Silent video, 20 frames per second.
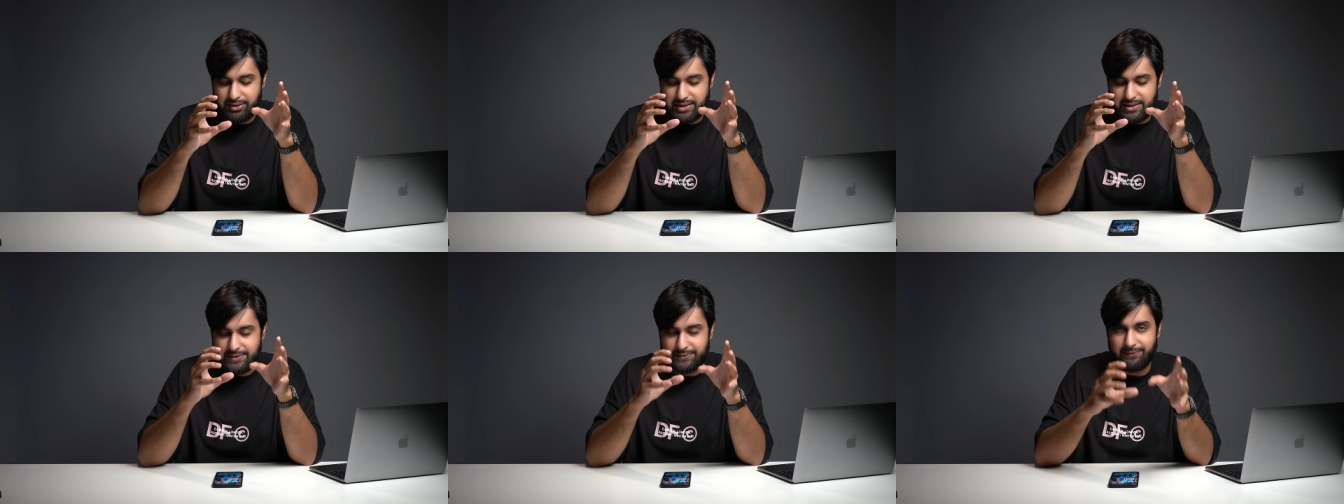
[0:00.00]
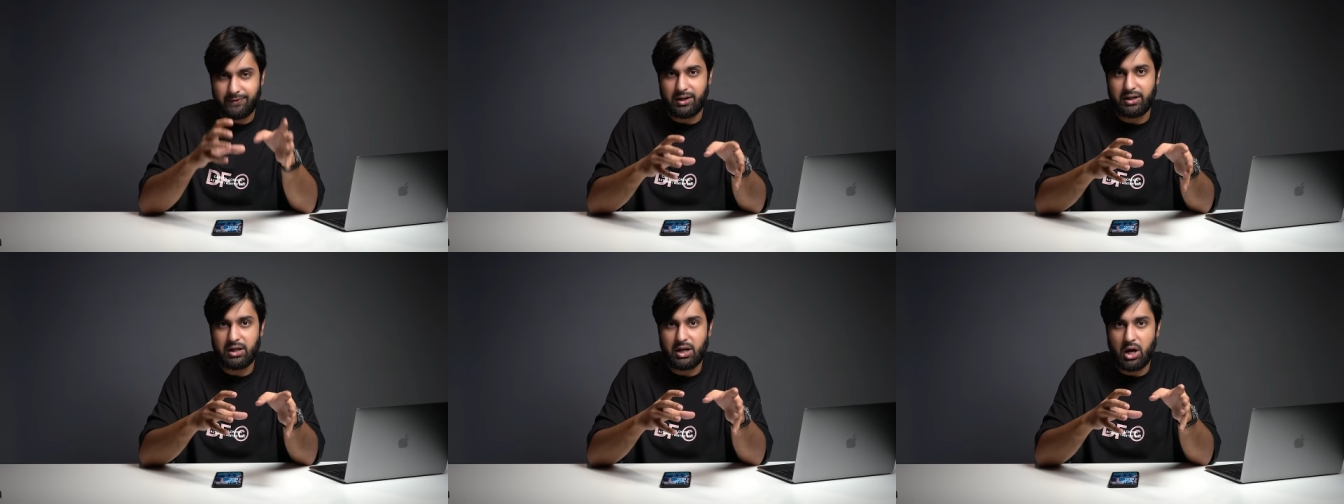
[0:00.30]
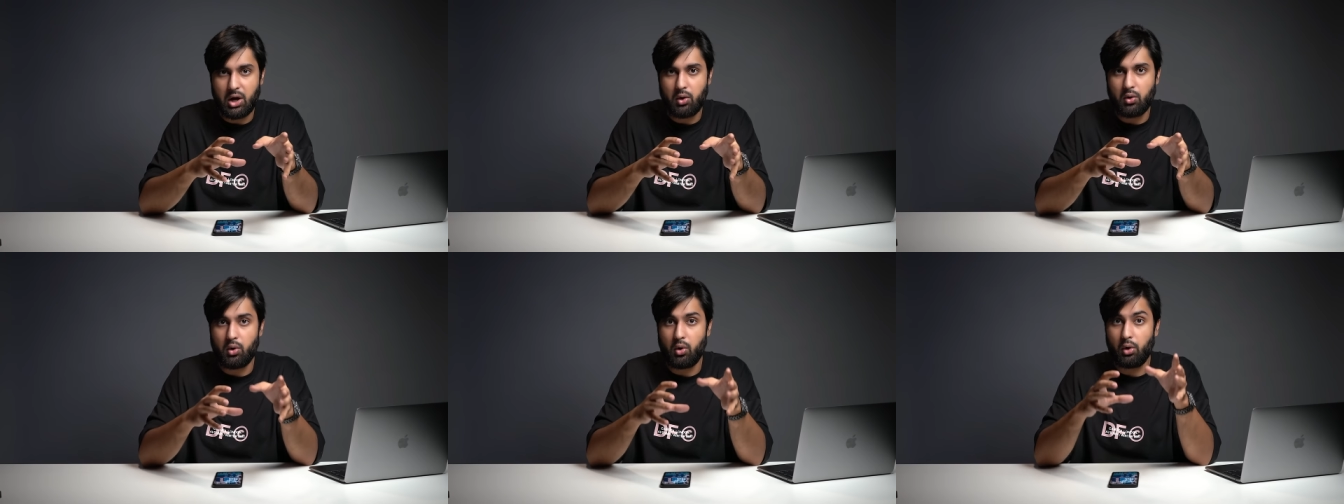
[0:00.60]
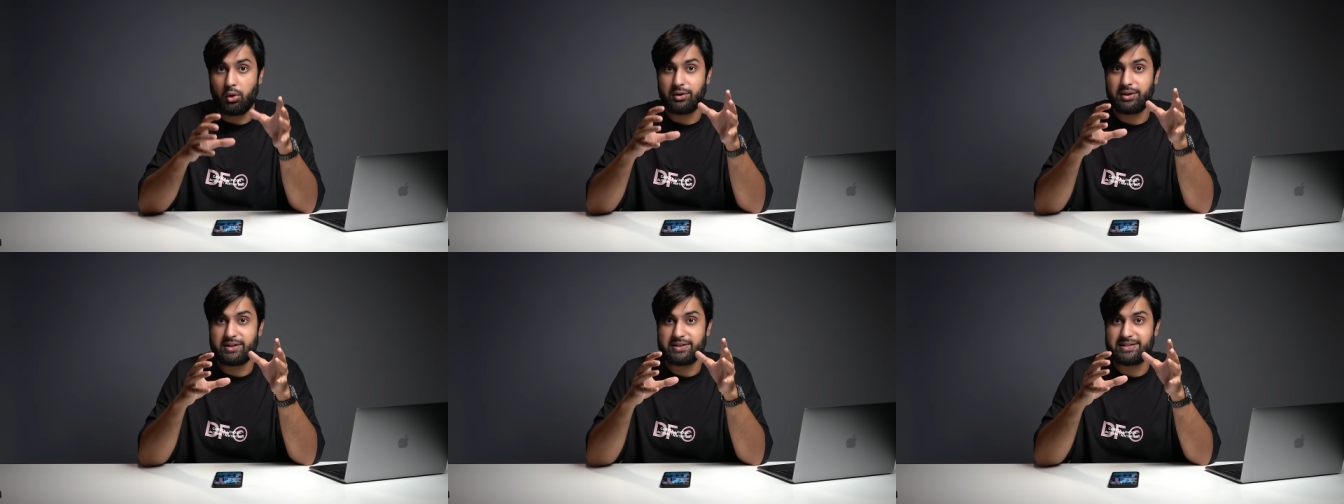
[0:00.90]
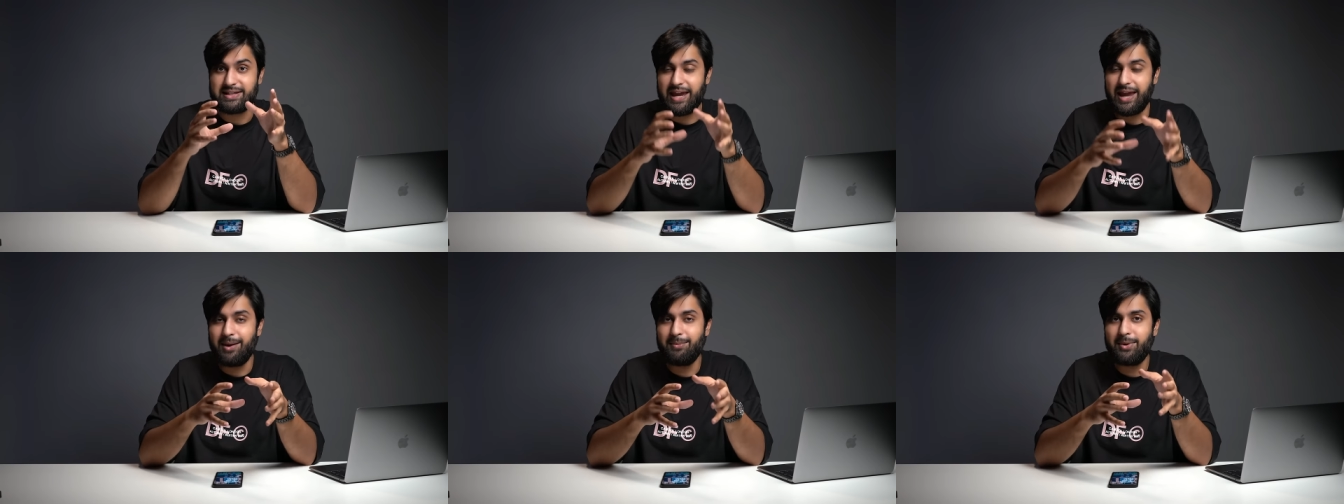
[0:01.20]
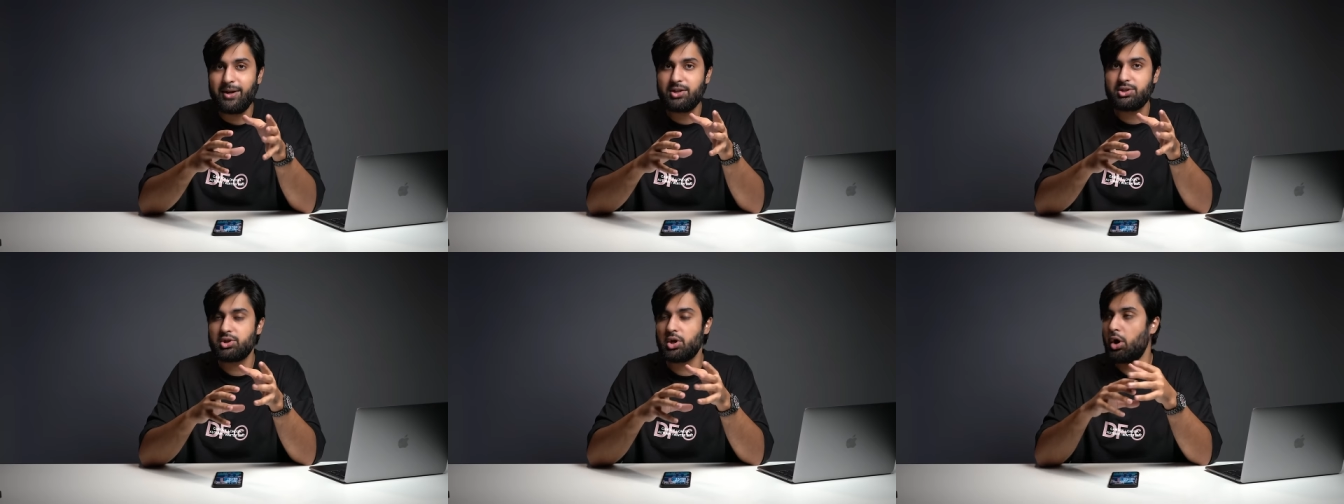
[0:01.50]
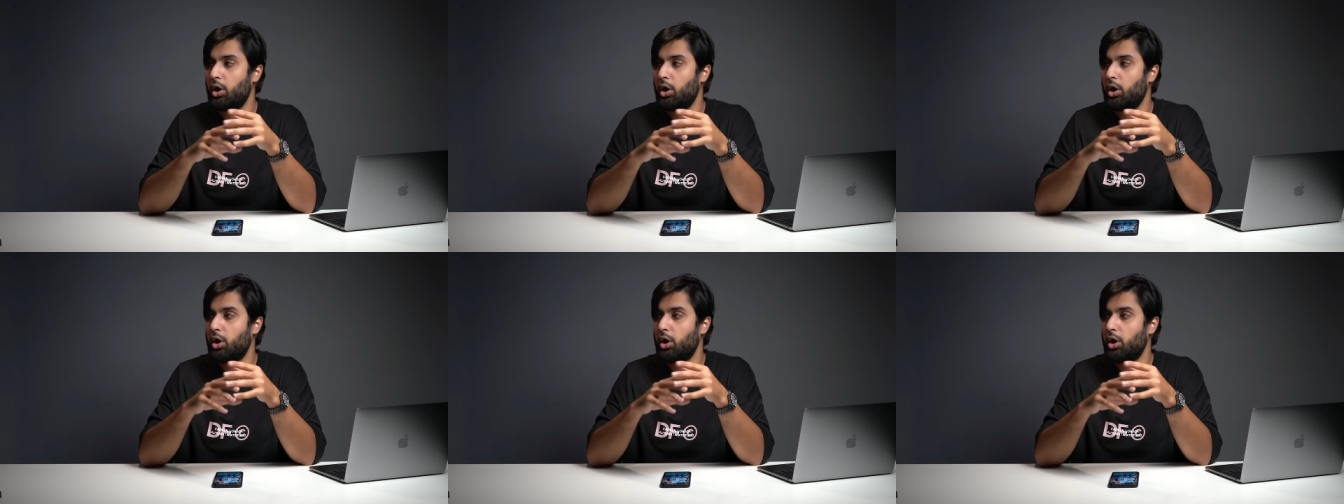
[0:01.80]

this video or this image